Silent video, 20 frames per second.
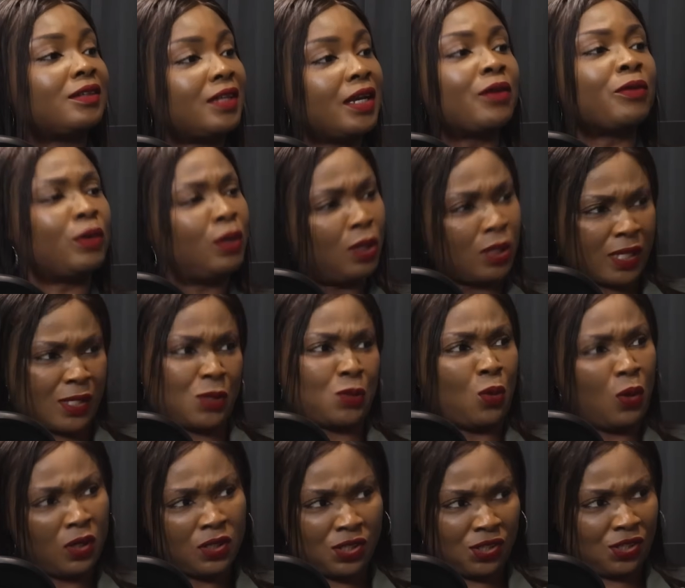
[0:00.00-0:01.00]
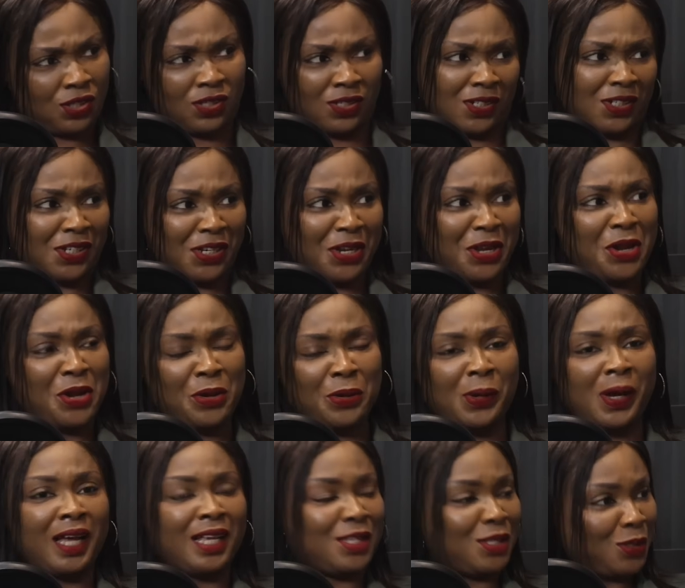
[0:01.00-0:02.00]
a Rolex watch,
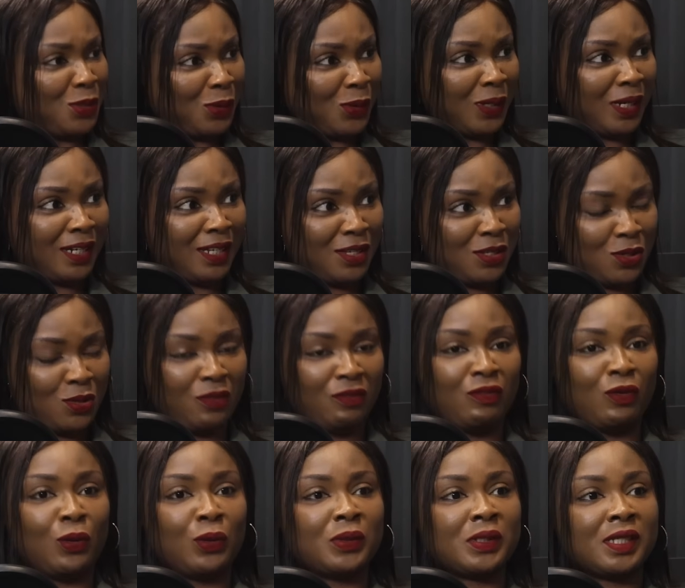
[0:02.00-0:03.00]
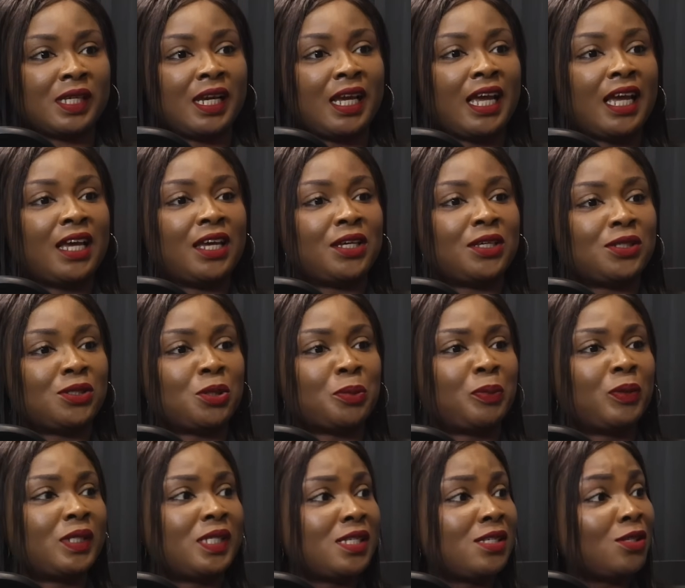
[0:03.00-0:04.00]
and so on and so forth. You
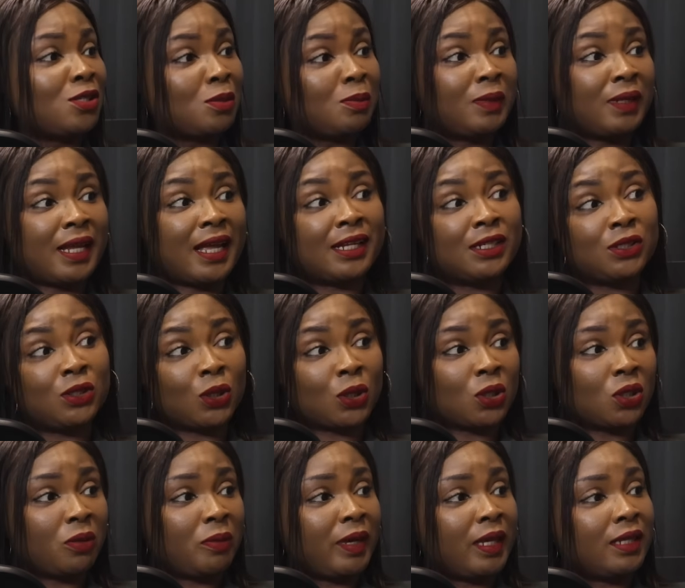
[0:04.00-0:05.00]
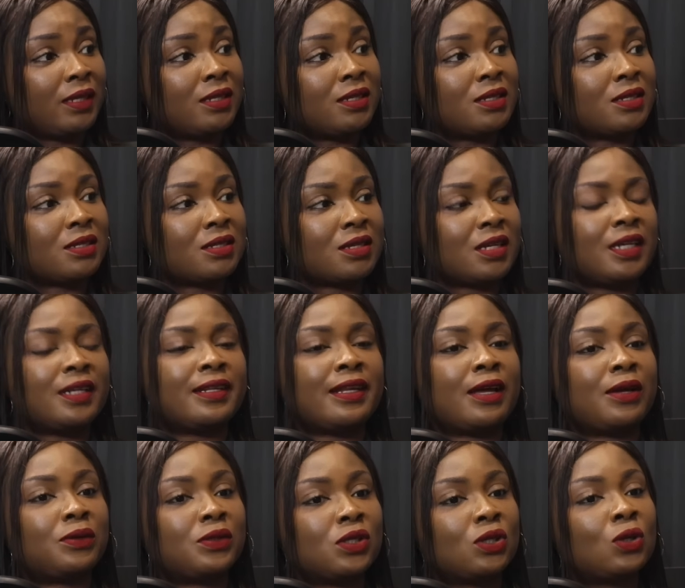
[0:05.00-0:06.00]
put in some land documents.
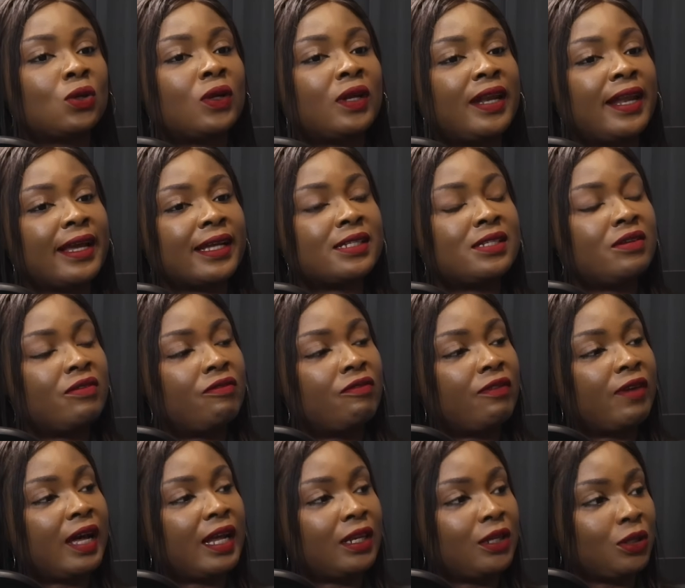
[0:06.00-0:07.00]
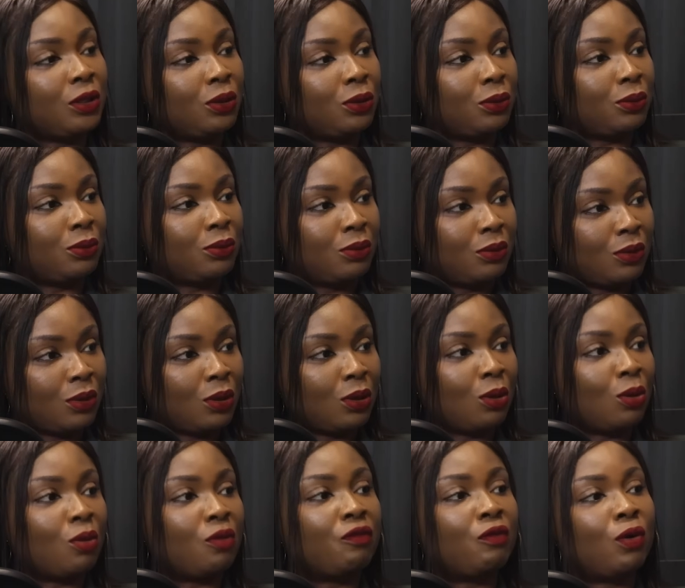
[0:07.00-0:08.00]
Now, the collective value
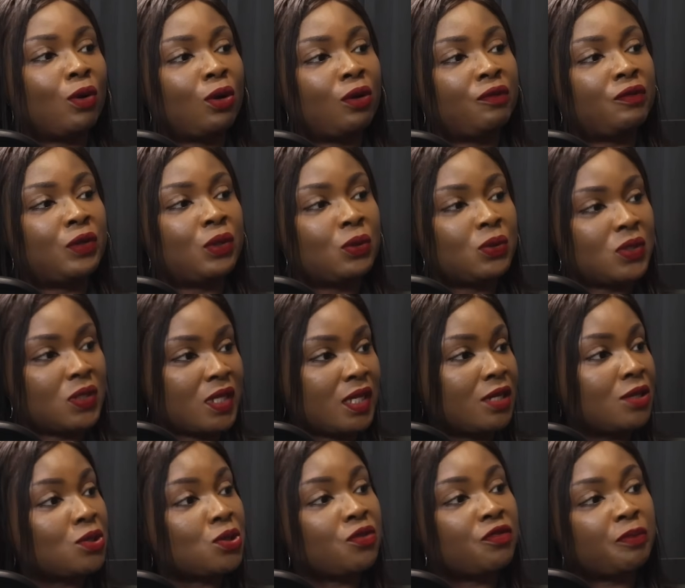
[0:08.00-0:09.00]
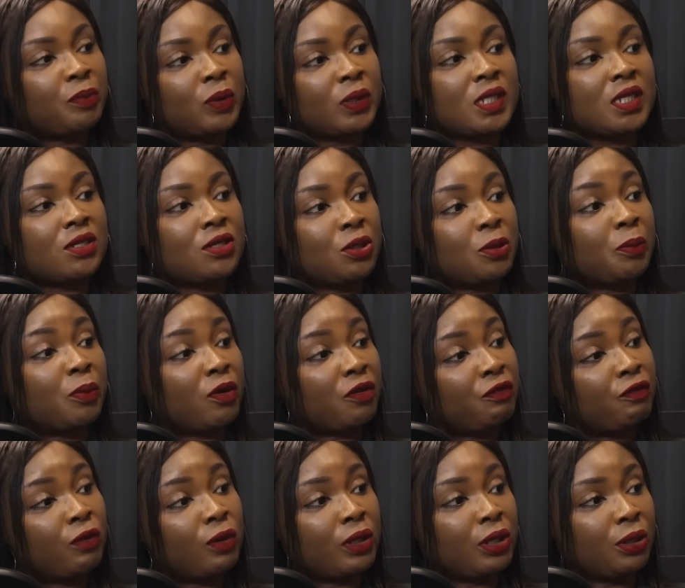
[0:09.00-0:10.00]
of all of those things you've put in your
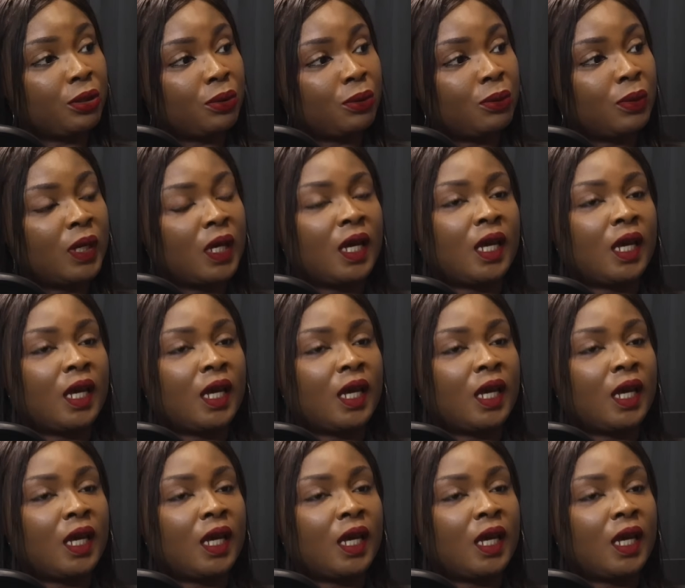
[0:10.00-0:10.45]
portfolio